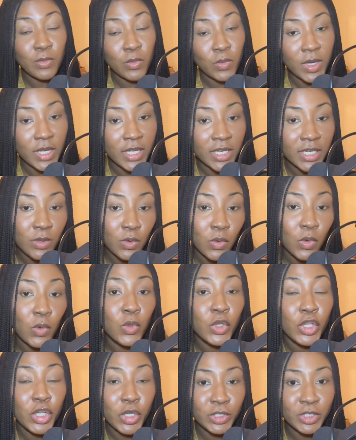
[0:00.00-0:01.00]
one,
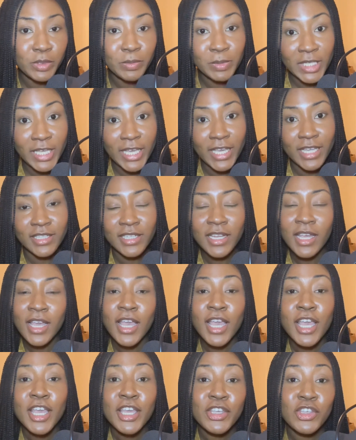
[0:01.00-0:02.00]
know the plan.
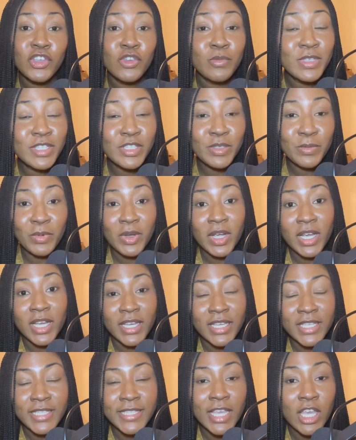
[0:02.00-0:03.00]
You'd be
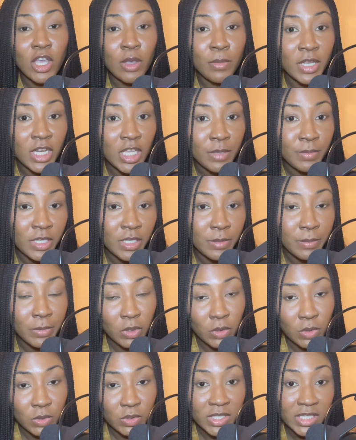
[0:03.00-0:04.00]
surprised how many
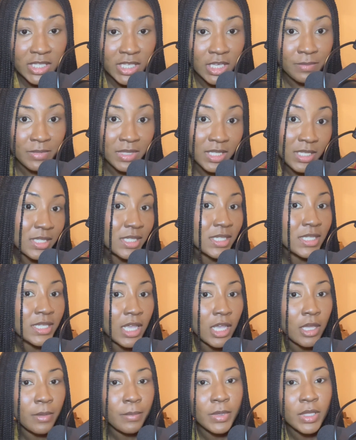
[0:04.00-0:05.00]
people skip this
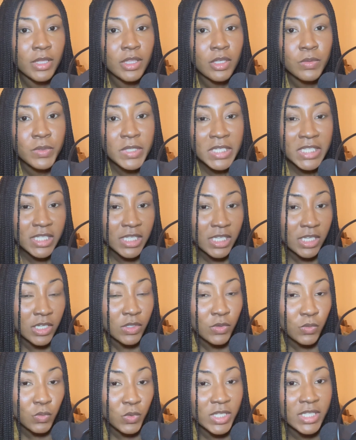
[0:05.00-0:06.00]
step. The
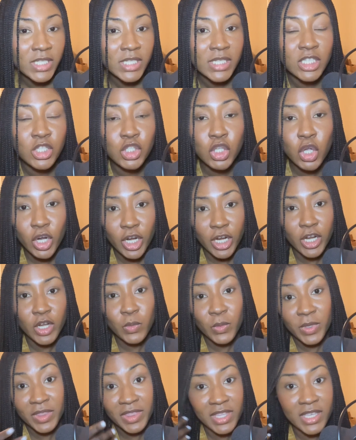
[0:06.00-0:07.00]
reason we start
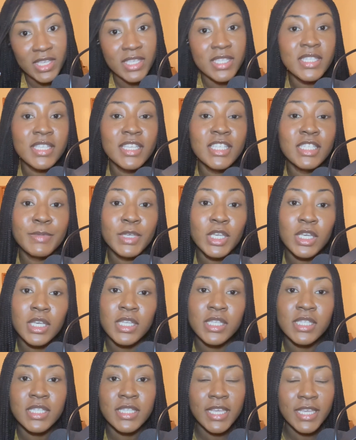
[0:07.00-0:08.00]
with this is
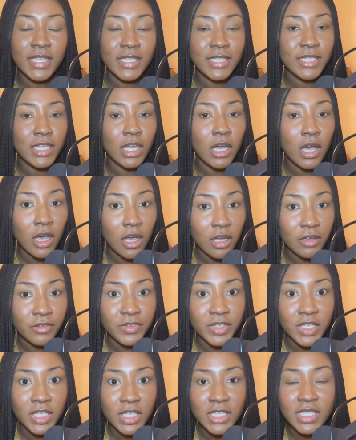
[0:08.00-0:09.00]
because it's the
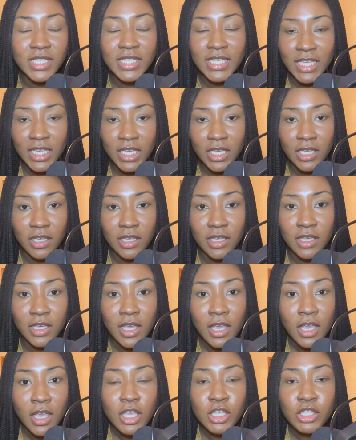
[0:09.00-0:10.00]
obvious key
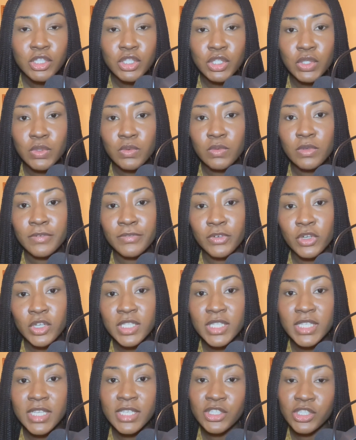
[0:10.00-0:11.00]
to
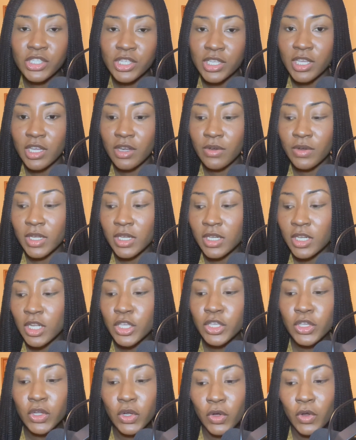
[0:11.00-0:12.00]
reverse engineering
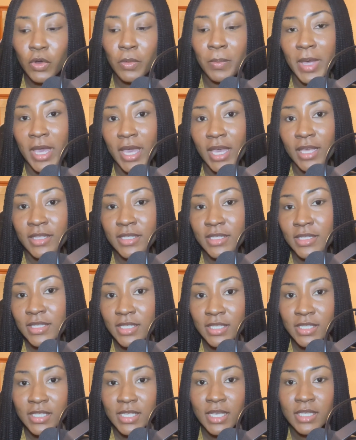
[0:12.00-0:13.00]
your path to
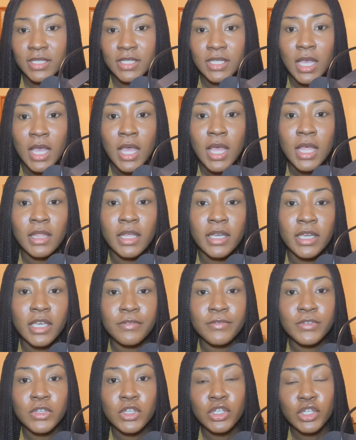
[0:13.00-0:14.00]
success. Like
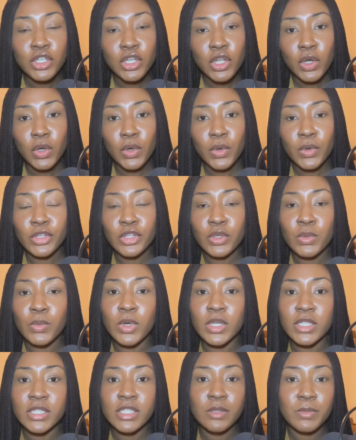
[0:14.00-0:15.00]
if you know you
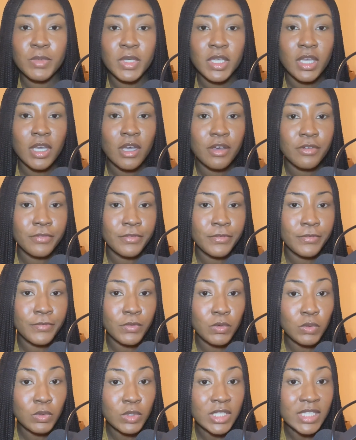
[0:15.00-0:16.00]
want to be a
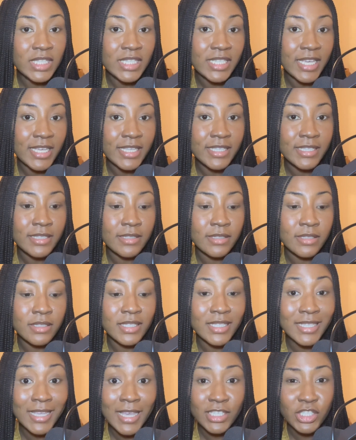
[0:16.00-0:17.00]
food taste
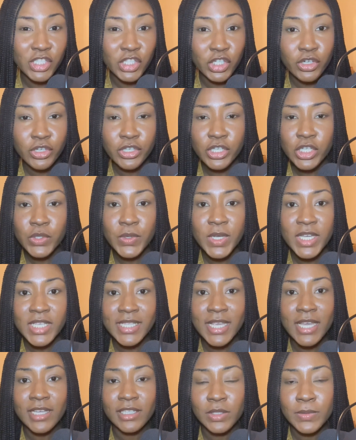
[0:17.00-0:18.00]
tester, you know
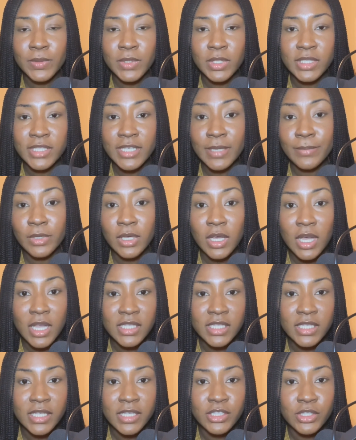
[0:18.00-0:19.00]
exactly what type of
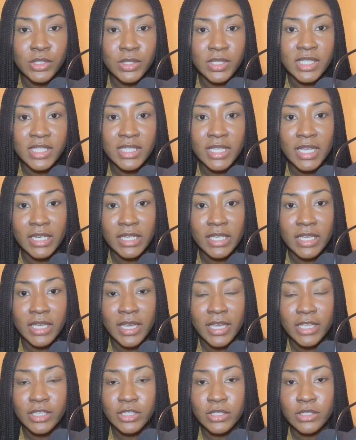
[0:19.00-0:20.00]
content to study
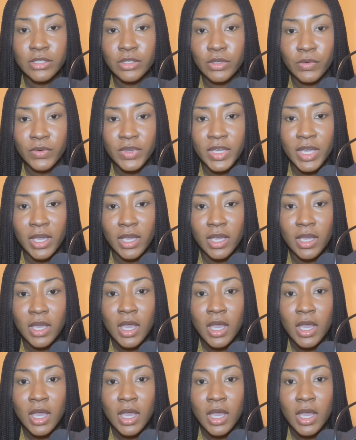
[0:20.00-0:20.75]
and to create